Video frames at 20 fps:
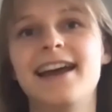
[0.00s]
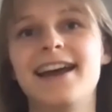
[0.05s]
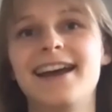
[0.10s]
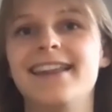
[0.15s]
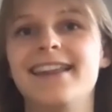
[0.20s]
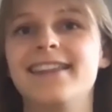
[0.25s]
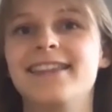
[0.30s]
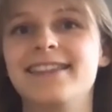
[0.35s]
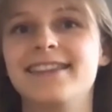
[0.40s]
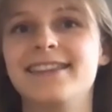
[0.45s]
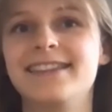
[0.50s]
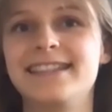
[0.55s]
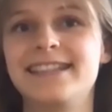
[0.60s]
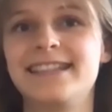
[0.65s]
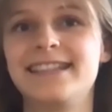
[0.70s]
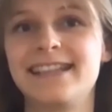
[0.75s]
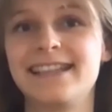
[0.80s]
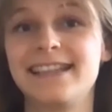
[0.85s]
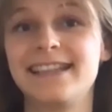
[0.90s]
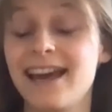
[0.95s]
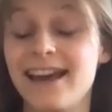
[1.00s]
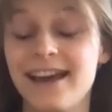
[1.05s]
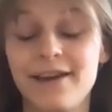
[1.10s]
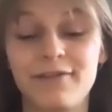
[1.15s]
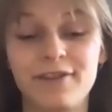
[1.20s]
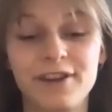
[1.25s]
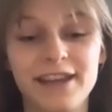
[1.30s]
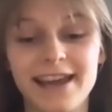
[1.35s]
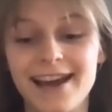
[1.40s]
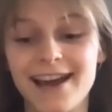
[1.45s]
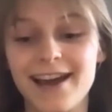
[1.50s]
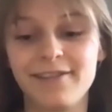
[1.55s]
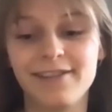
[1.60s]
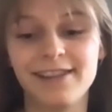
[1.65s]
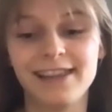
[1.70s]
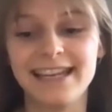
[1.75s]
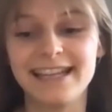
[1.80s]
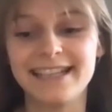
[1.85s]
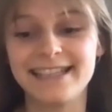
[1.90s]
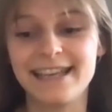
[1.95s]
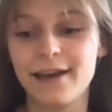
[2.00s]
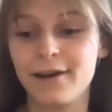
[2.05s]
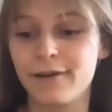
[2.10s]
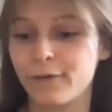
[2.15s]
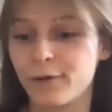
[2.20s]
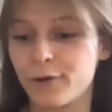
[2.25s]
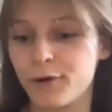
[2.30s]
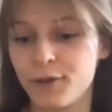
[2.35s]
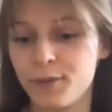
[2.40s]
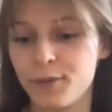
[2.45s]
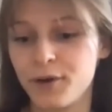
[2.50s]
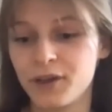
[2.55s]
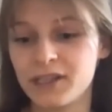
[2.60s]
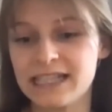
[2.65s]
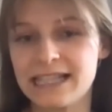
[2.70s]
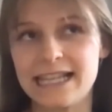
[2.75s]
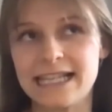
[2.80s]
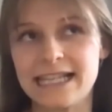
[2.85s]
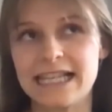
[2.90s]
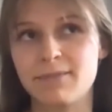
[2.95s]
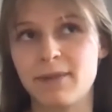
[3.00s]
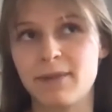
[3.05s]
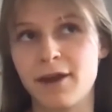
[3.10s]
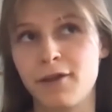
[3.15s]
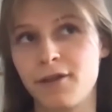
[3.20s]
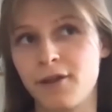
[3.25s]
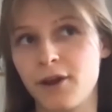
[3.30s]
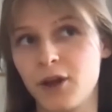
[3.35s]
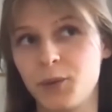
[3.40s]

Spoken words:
And yeah, every year I release Year of Growth books. This is my third